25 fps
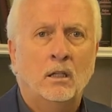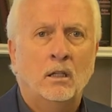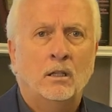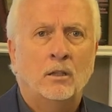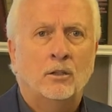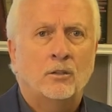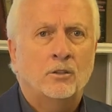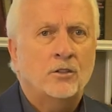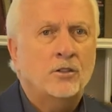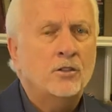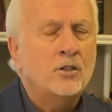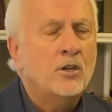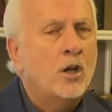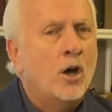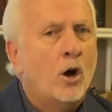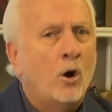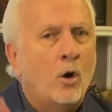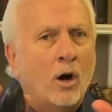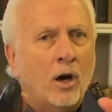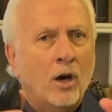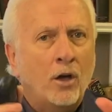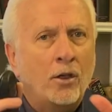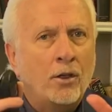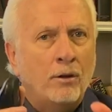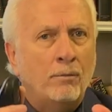There's
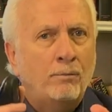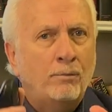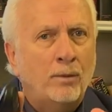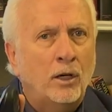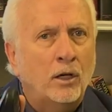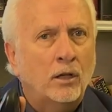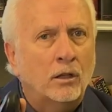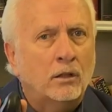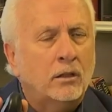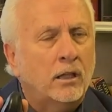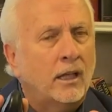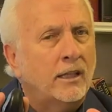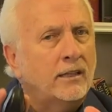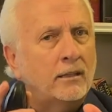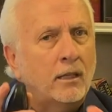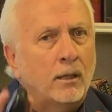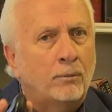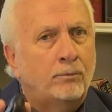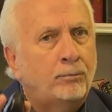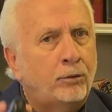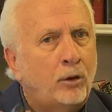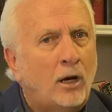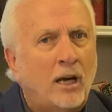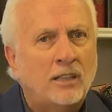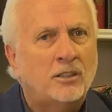no other book like the
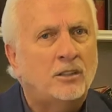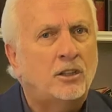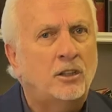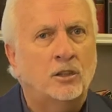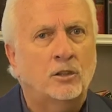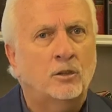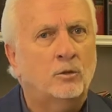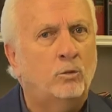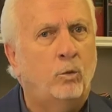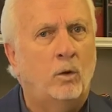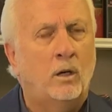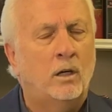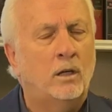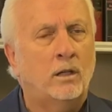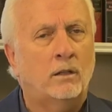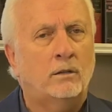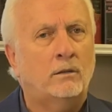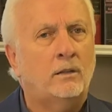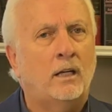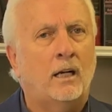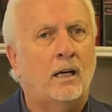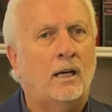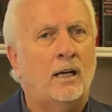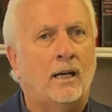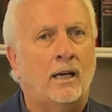precious Word of
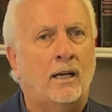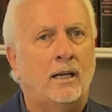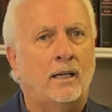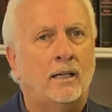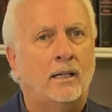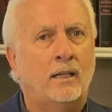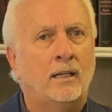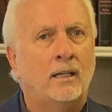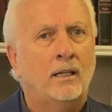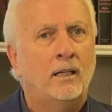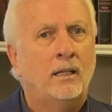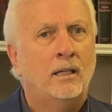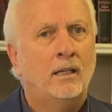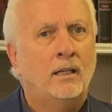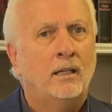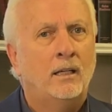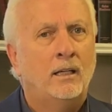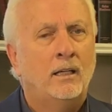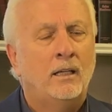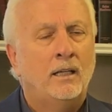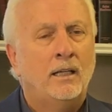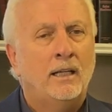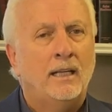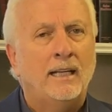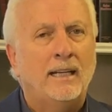God.
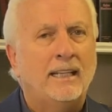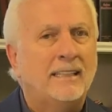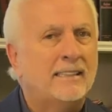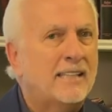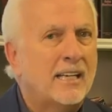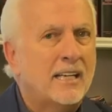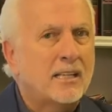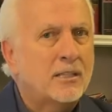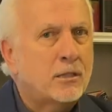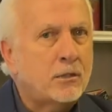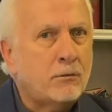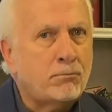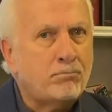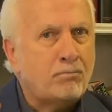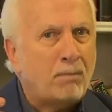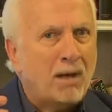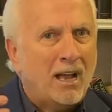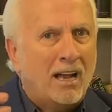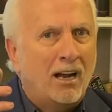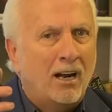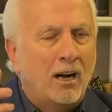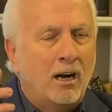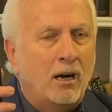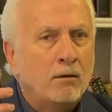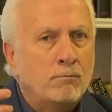It is
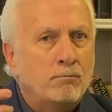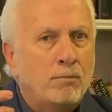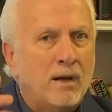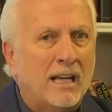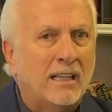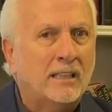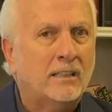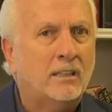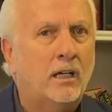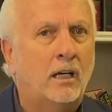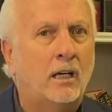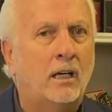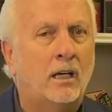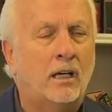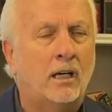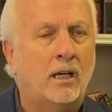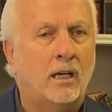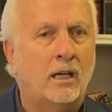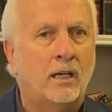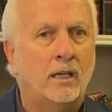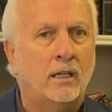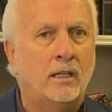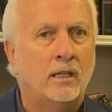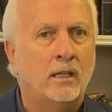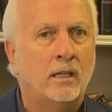inspired by God.
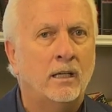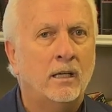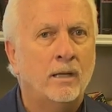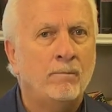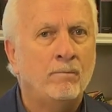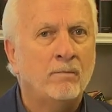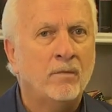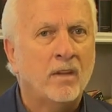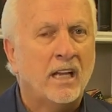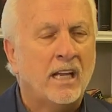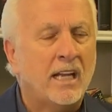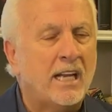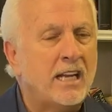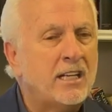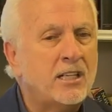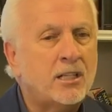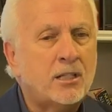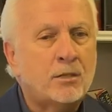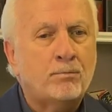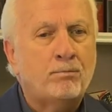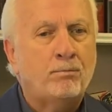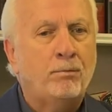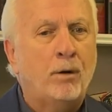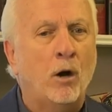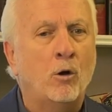He
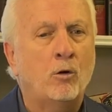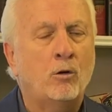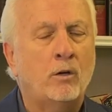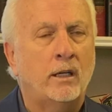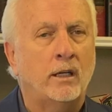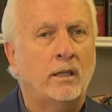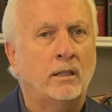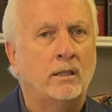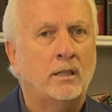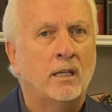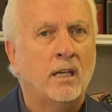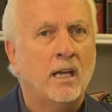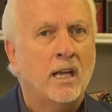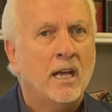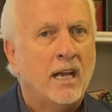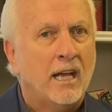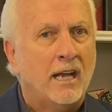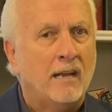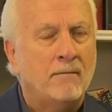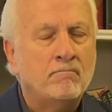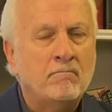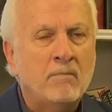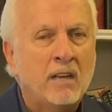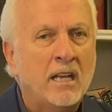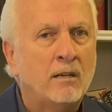spoke it,
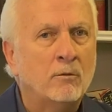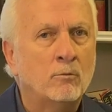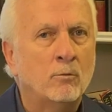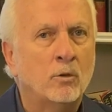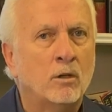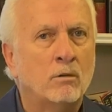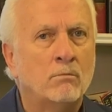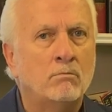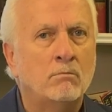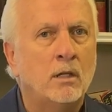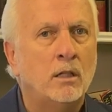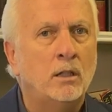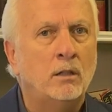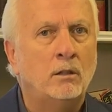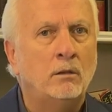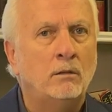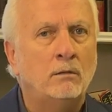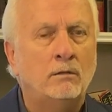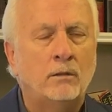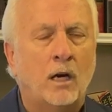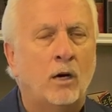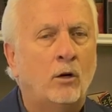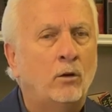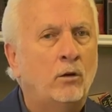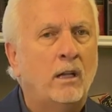and men were
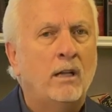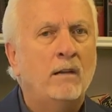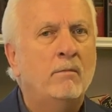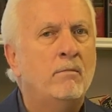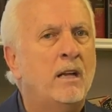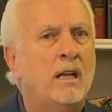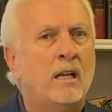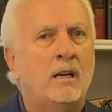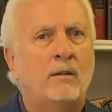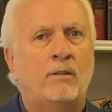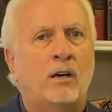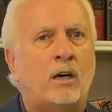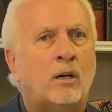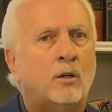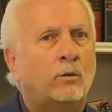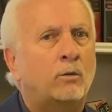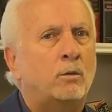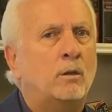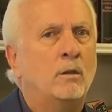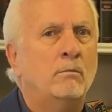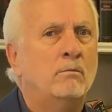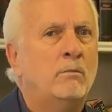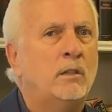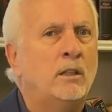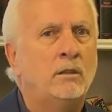moved. Holy men of old
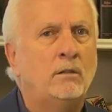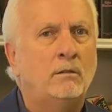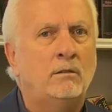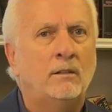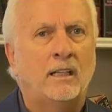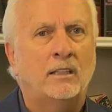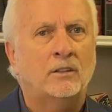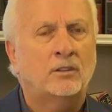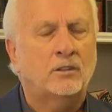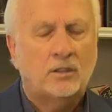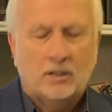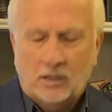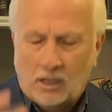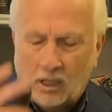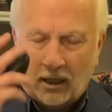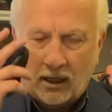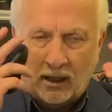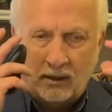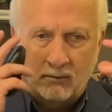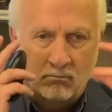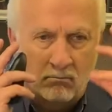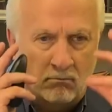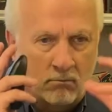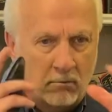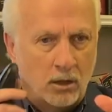were moved as
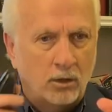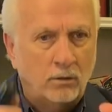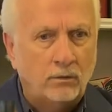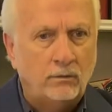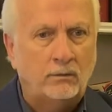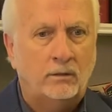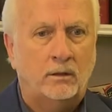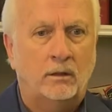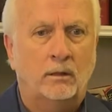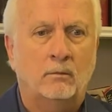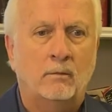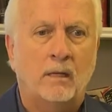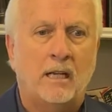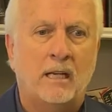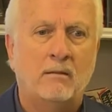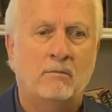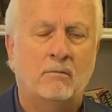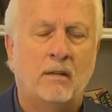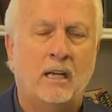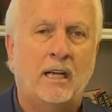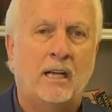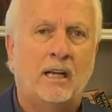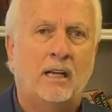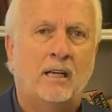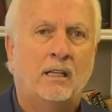God moved them.
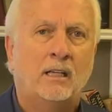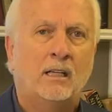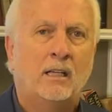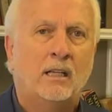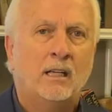Amen.